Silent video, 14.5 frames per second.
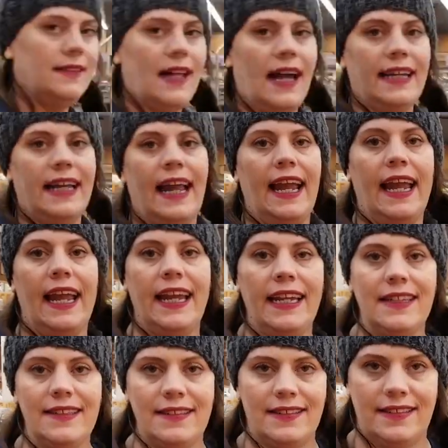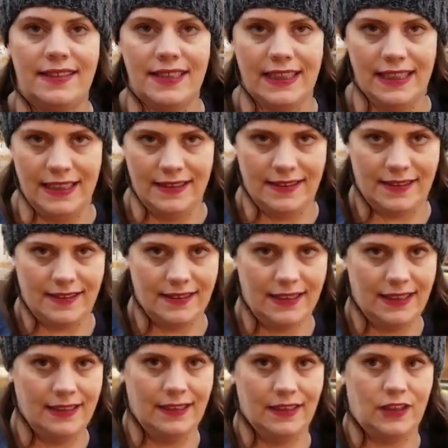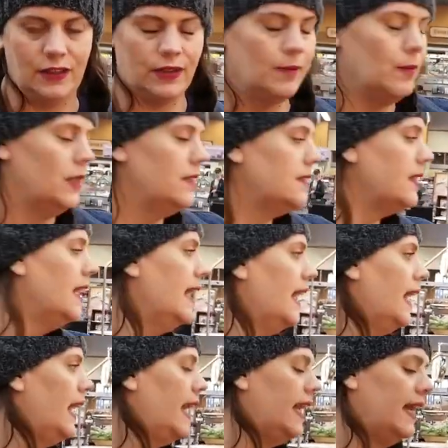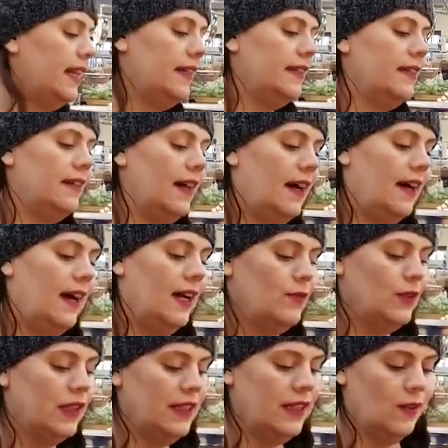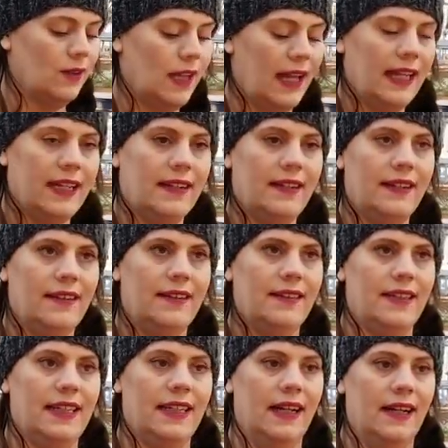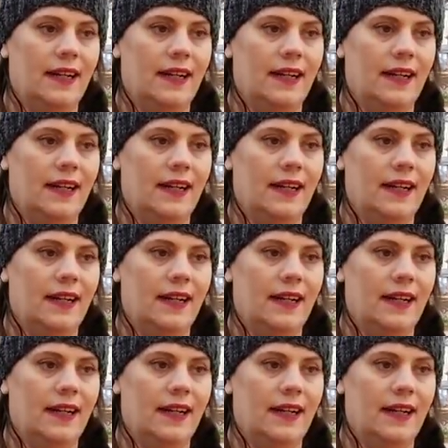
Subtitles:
I hate seeds in the cucumbers, and I really don't like the